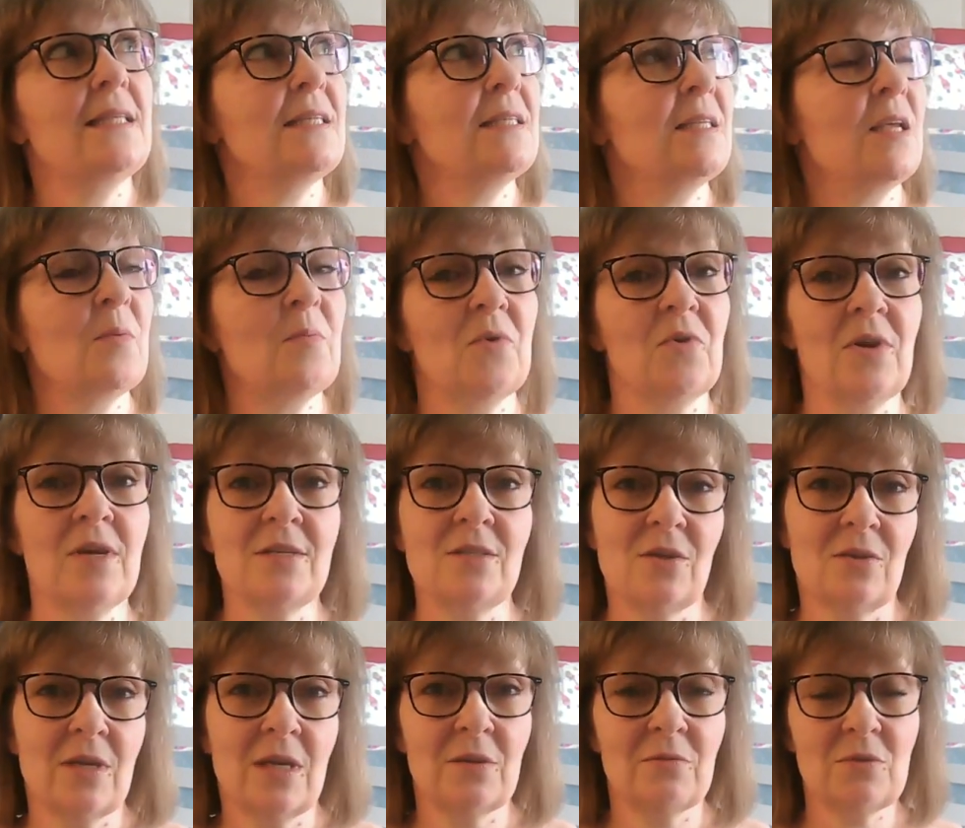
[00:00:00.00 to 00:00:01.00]
the summer I
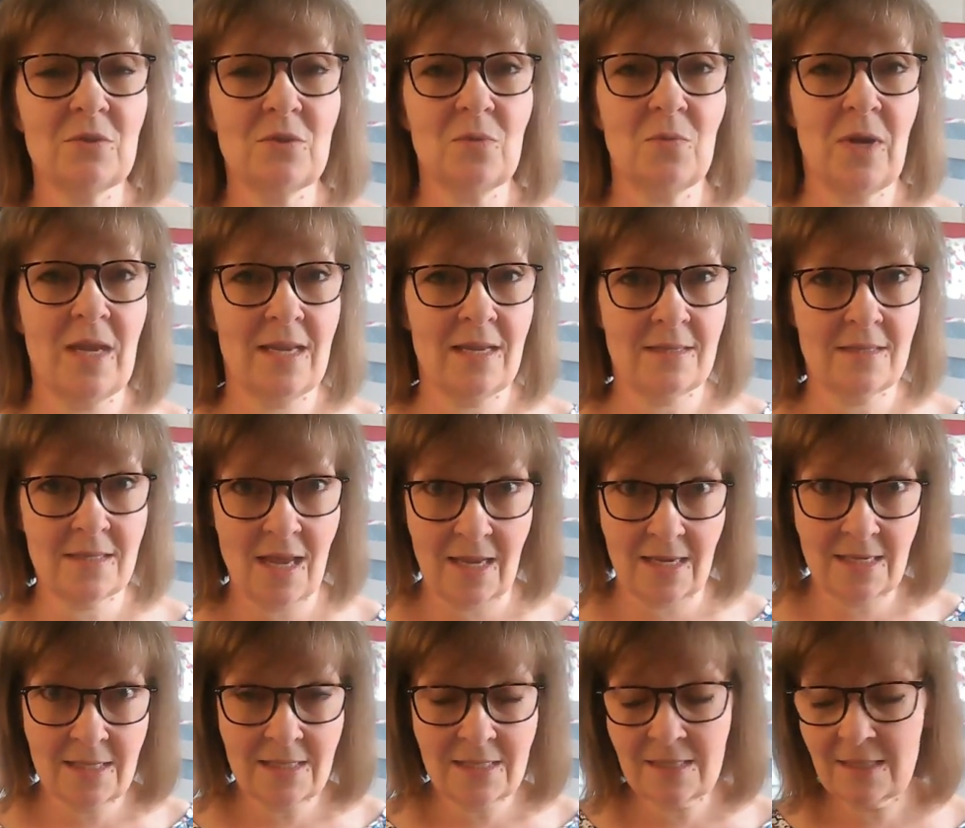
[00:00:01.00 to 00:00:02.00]
don't have to wear
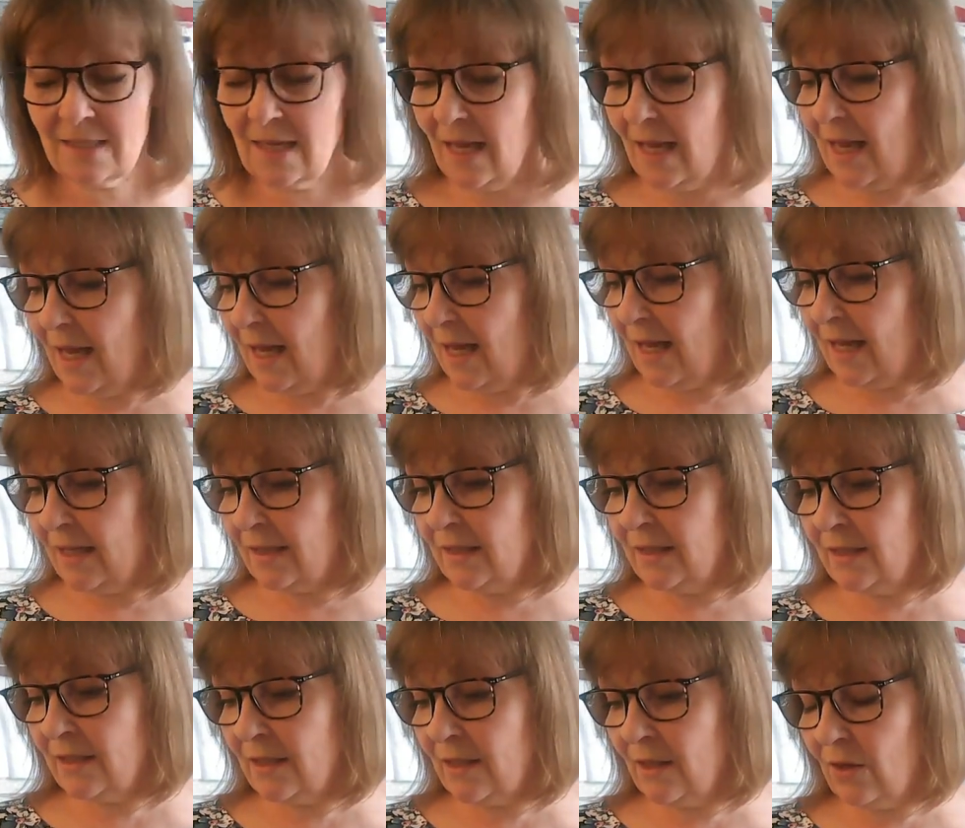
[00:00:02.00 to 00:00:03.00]
tights
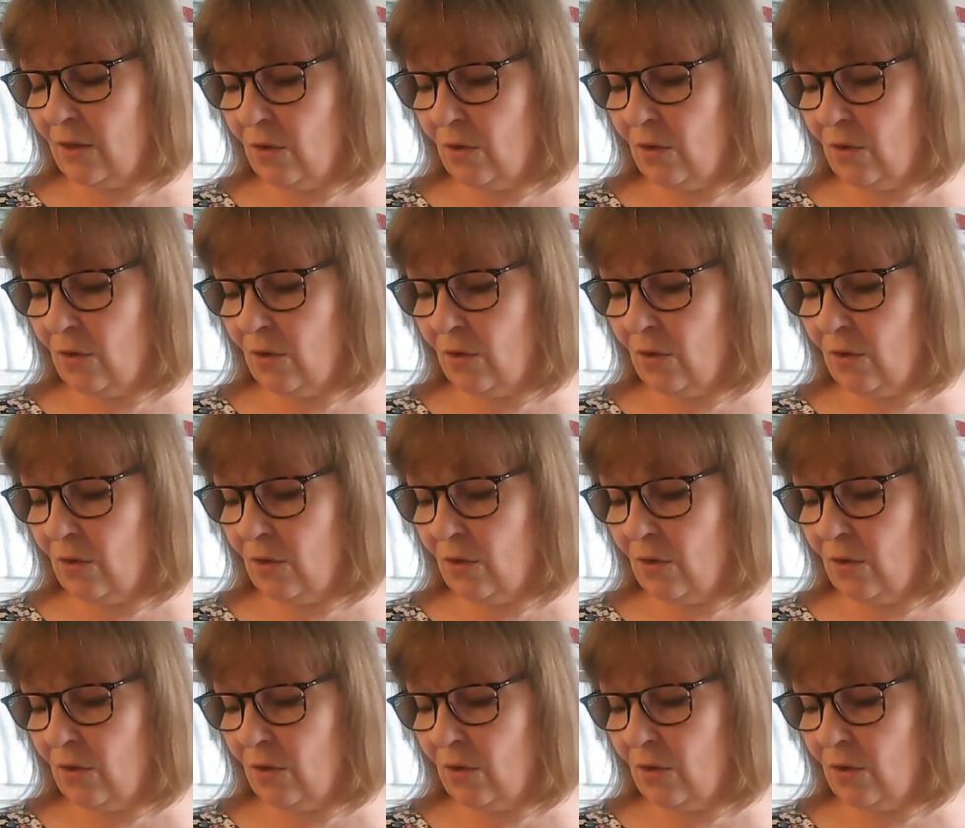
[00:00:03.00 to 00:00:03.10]
and